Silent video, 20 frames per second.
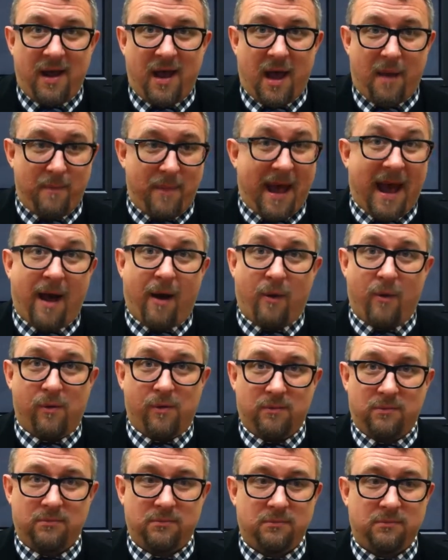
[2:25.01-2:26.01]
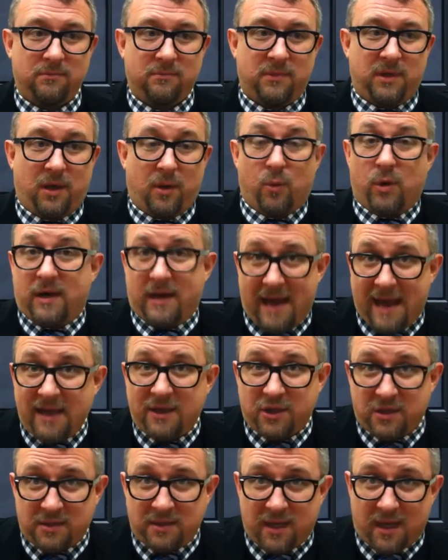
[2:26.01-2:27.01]
about what an
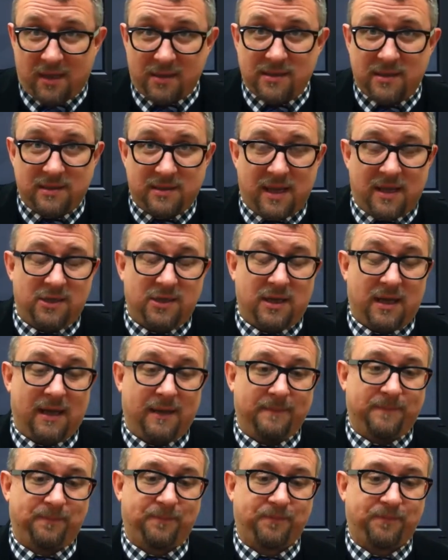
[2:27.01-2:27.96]
agent does, essentially.